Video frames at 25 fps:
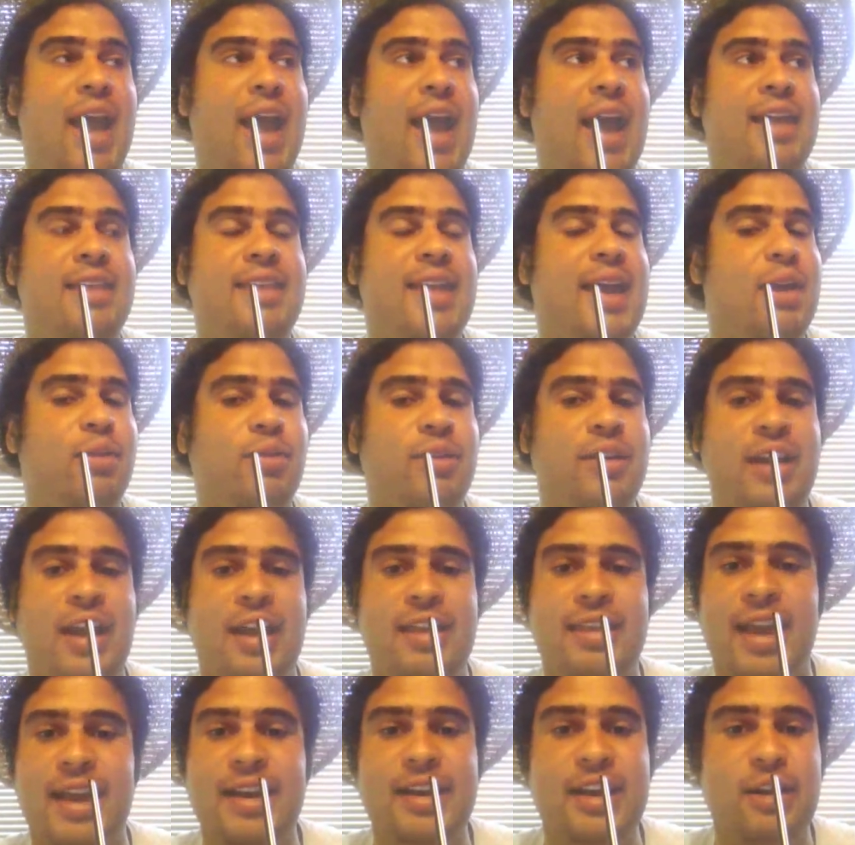and
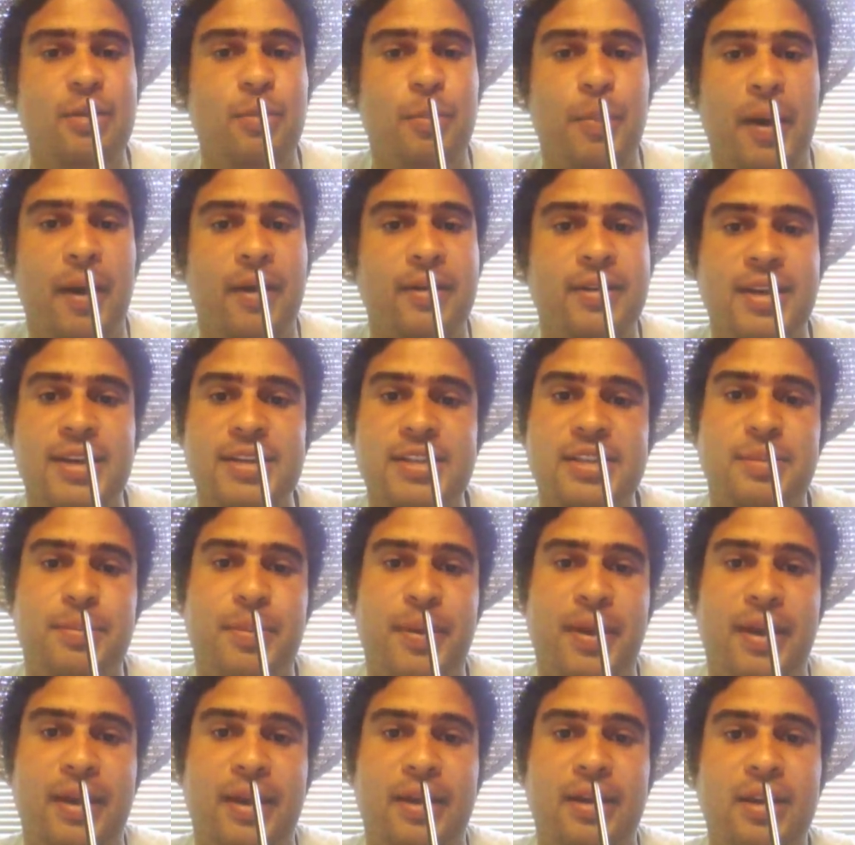they didn't
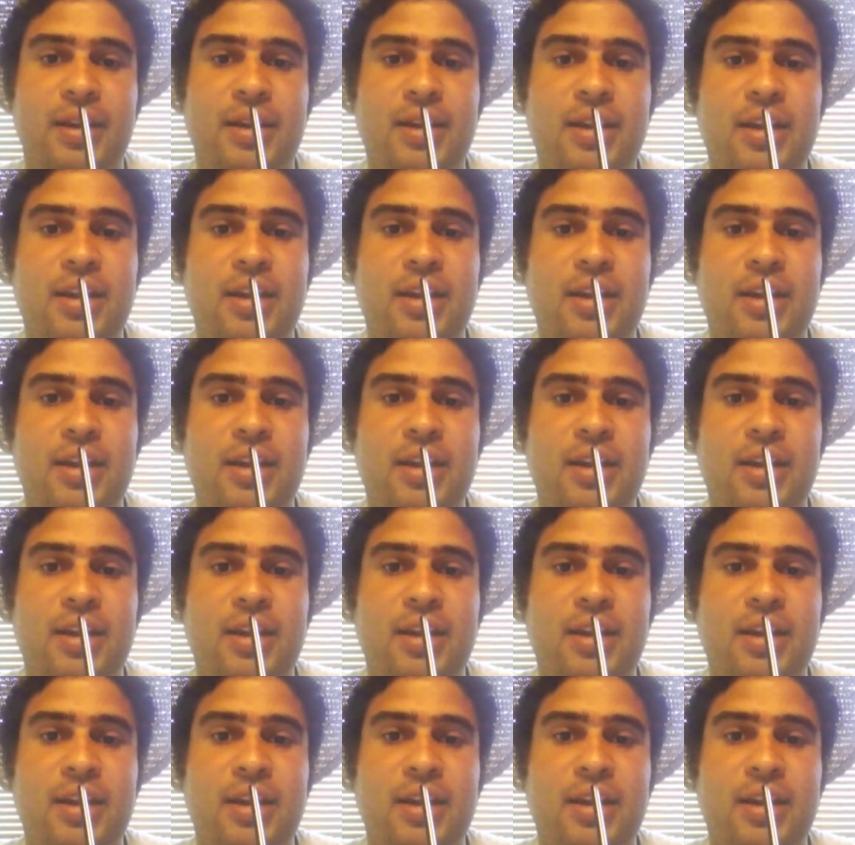participate.